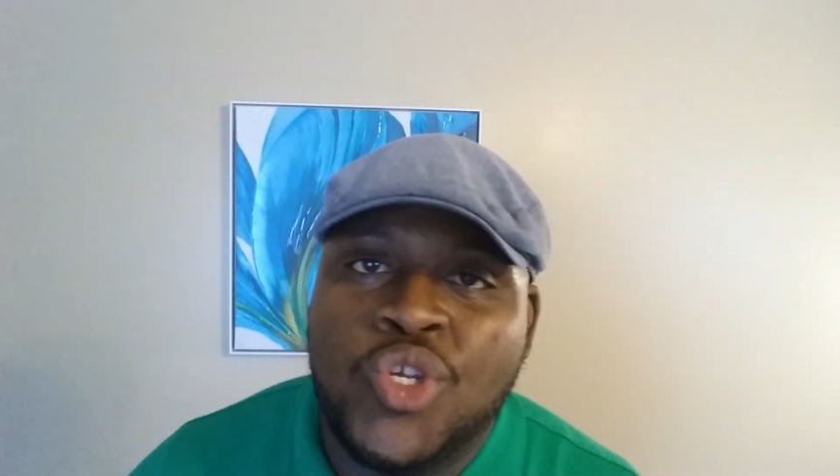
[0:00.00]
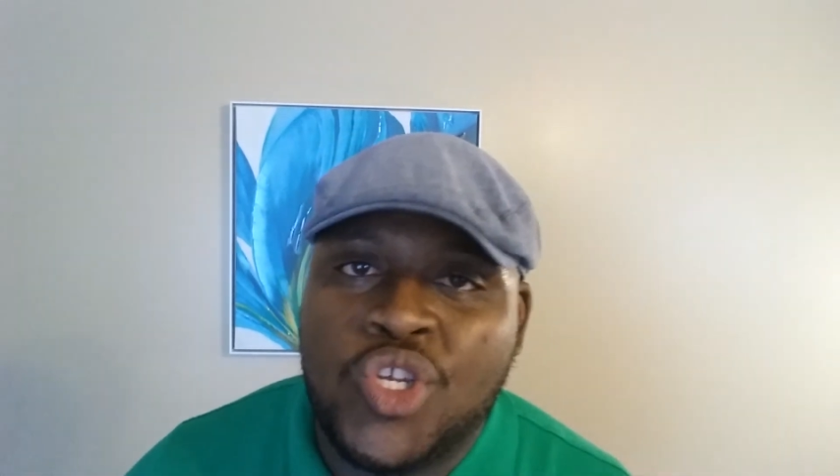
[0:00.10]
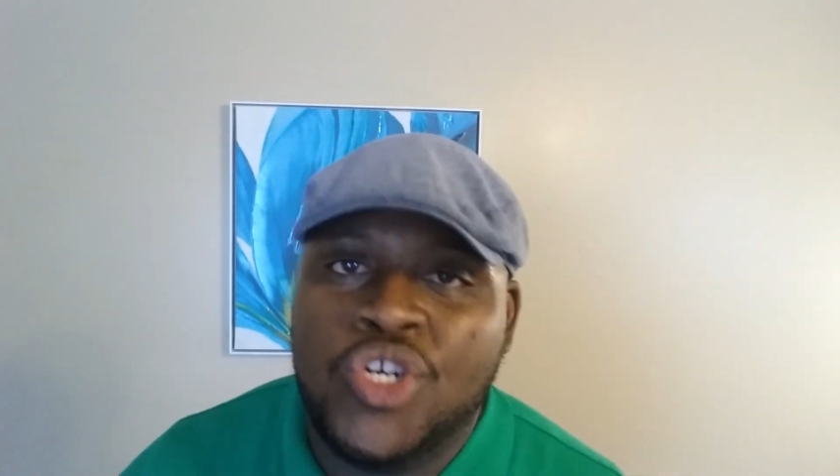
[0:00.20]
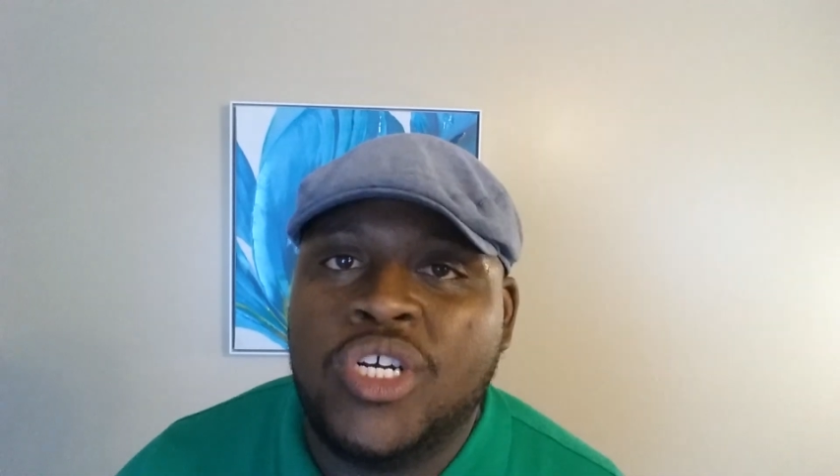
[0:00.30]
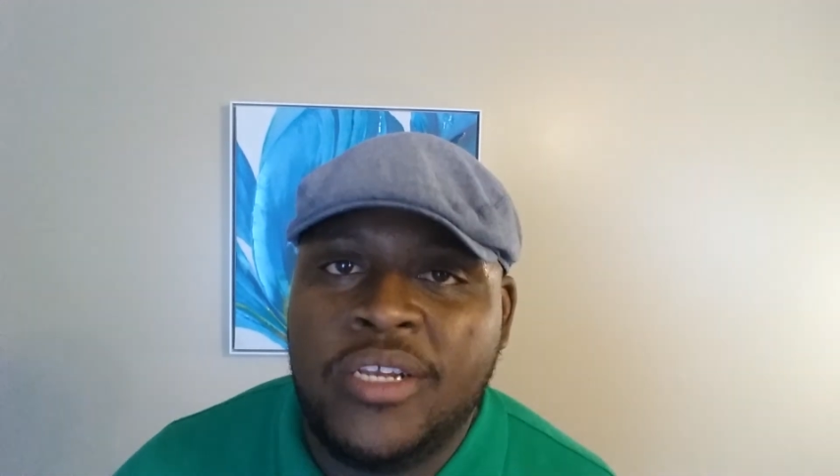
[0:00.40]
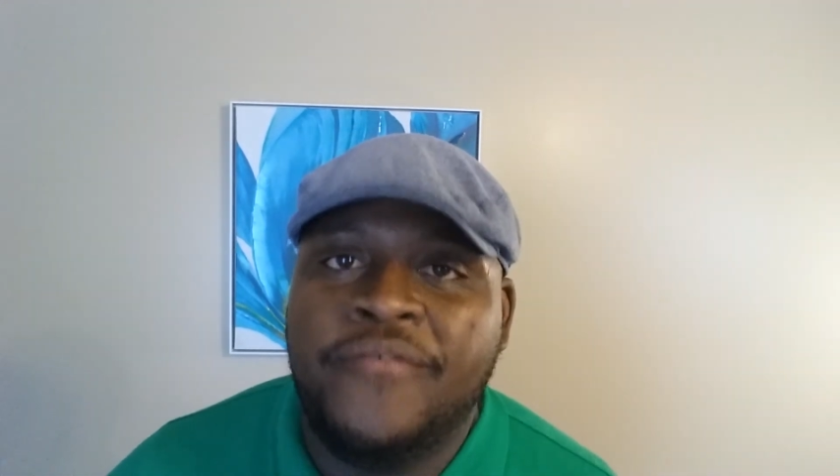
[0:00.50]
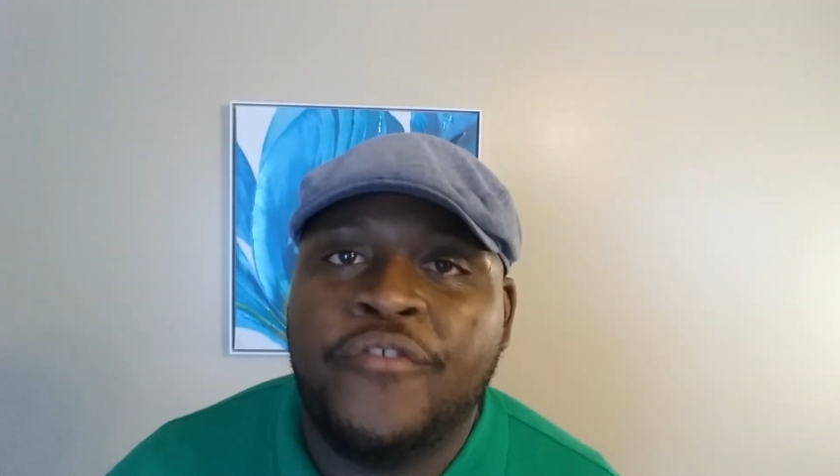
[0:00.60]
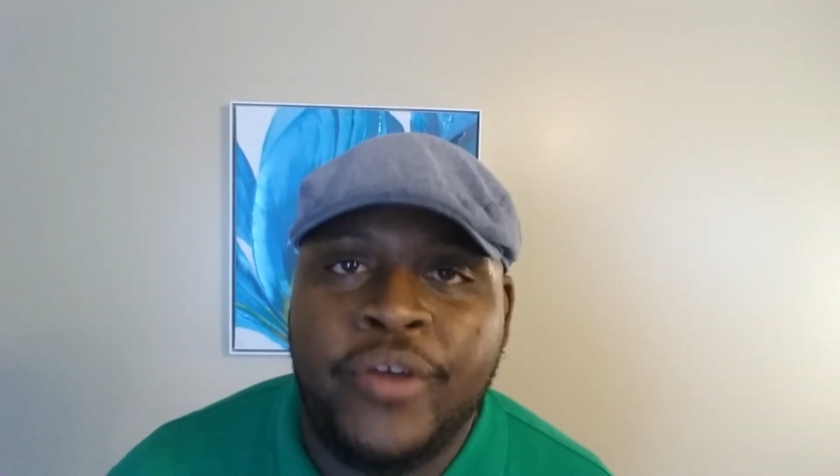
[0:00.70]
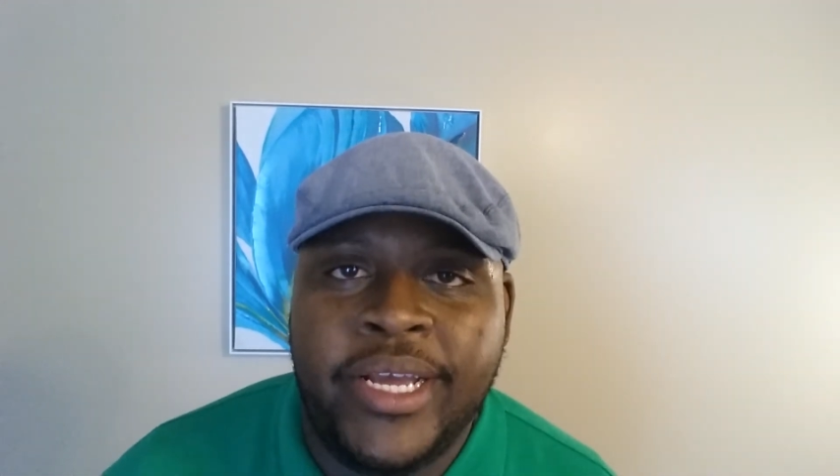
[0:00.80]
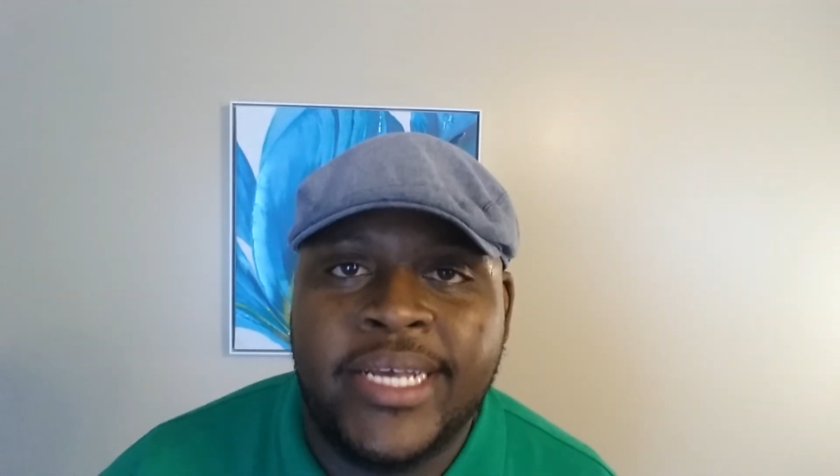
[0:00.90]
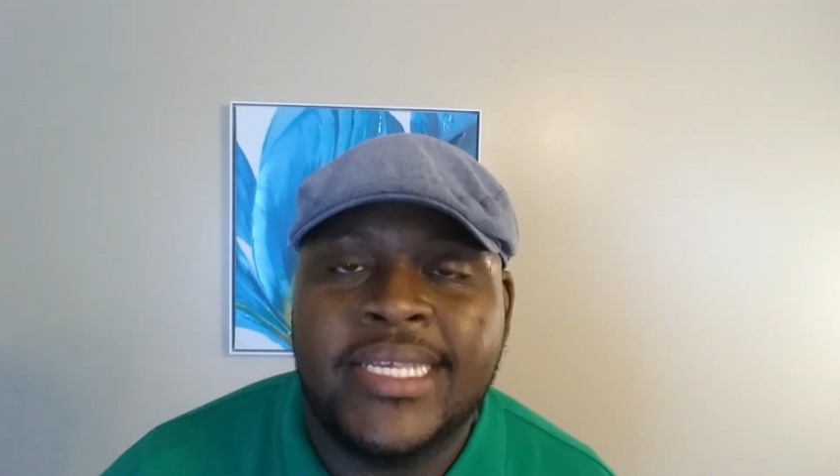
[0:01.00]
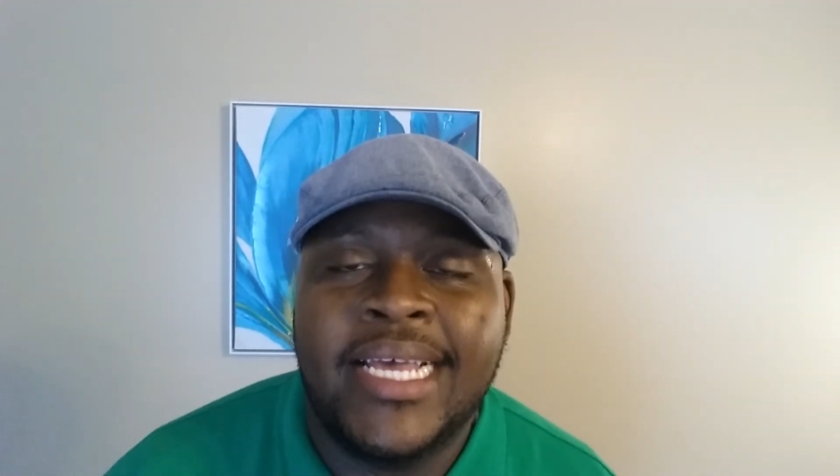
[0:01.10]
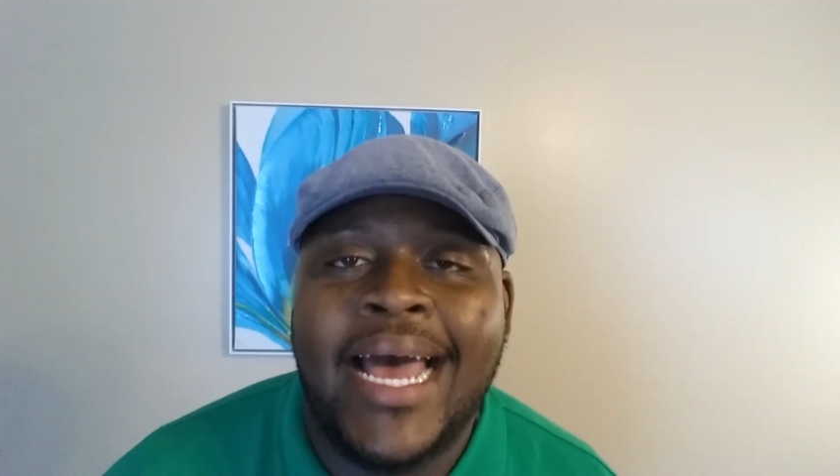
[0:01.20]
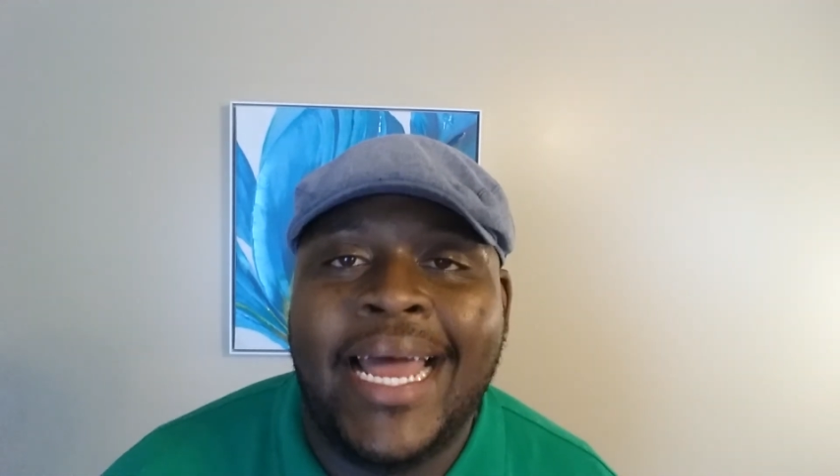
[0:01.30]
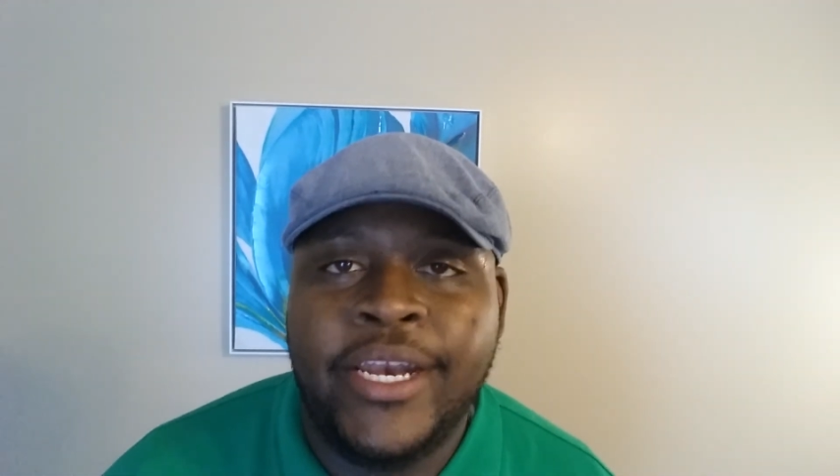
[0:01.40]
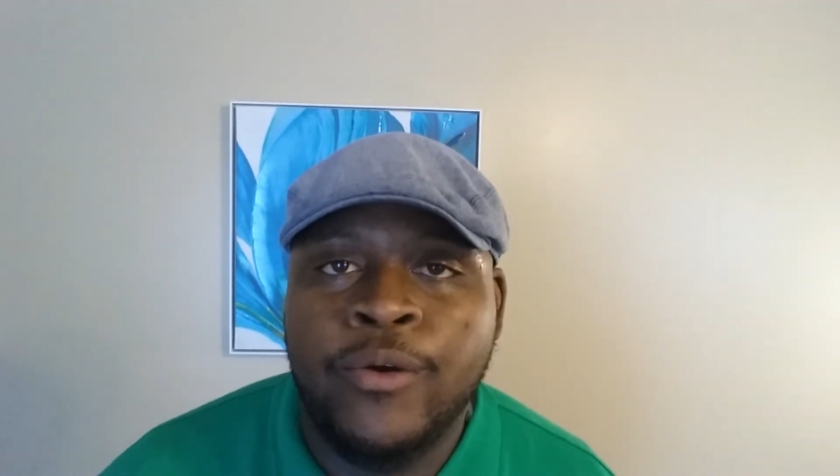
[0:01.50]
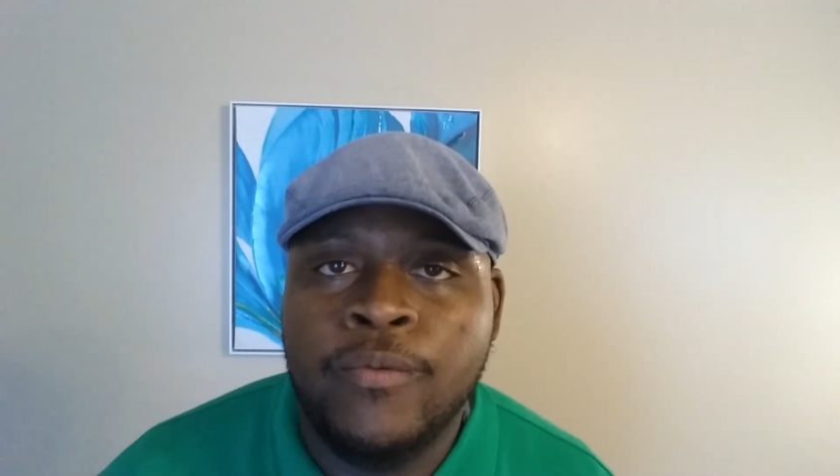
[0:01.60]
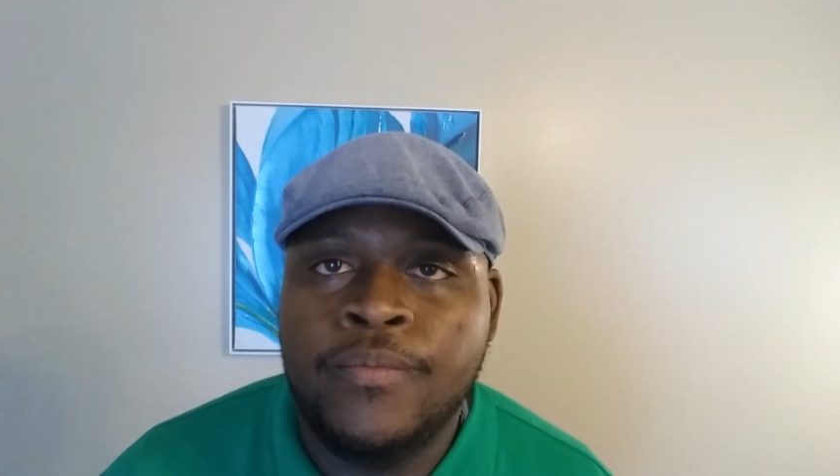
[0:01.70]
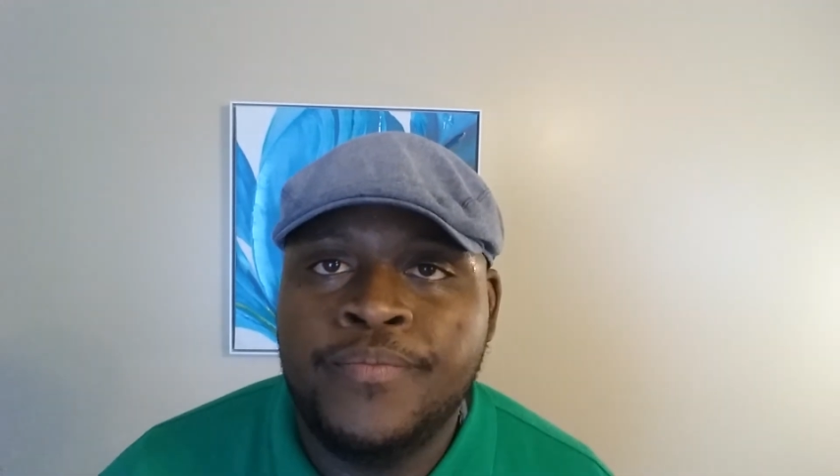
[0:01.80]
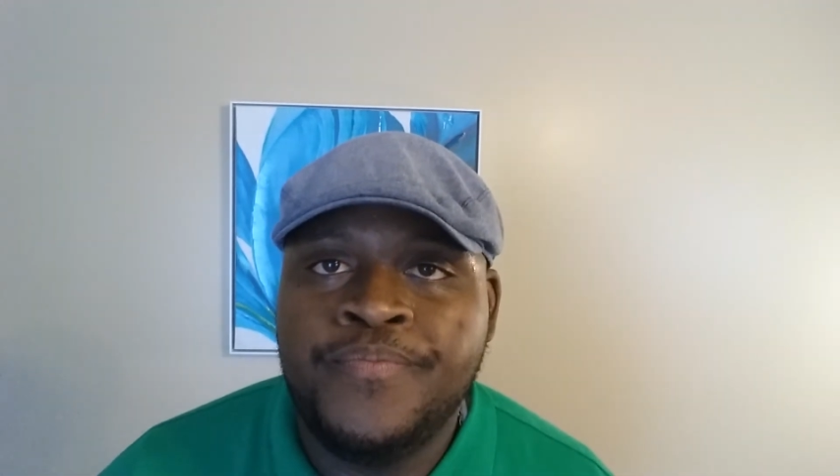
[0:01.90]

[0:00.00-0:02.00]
circle of friends. I do.